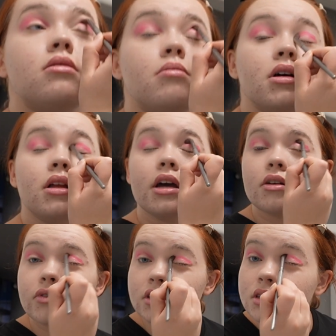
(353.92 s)
But like
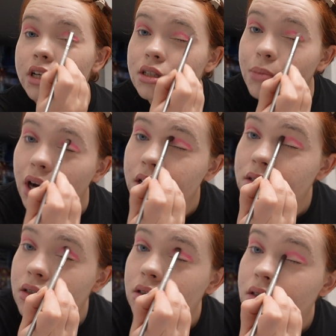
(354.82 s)
for
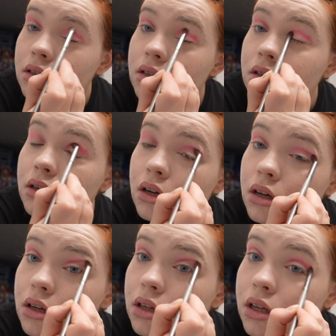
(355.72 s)
$6,
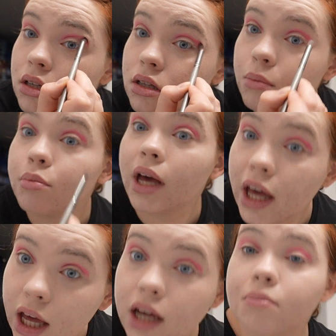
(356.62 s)
this is a
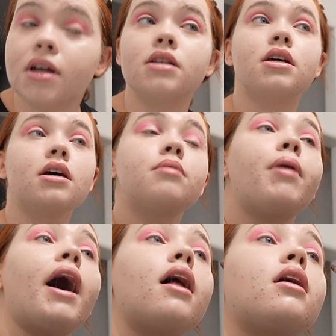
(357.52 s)
pigmented
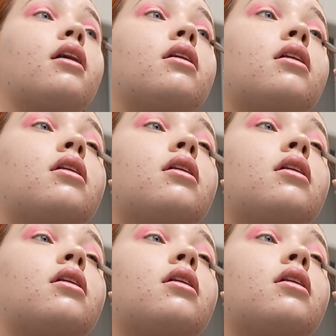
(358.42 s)
palette.